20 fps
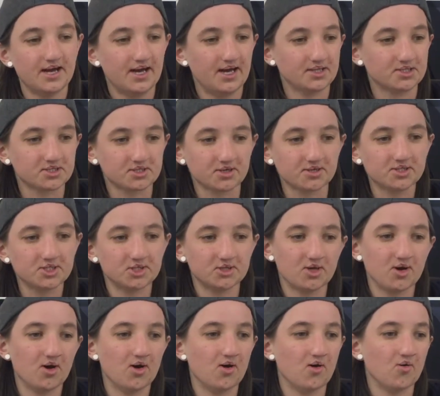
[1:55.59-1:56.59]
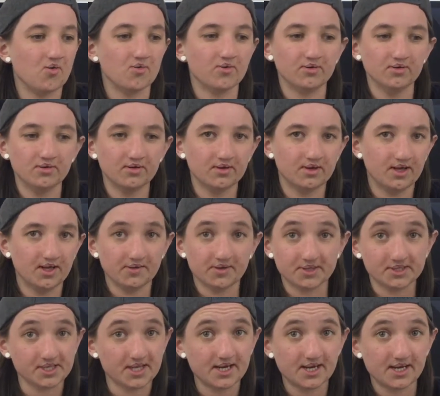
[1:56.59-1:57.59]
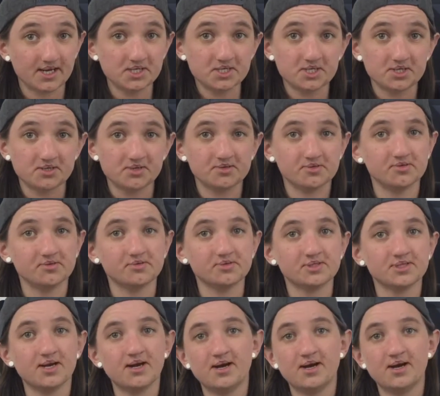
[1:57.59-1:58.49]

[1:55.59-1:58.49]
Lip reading: It's good to know if there's any issues.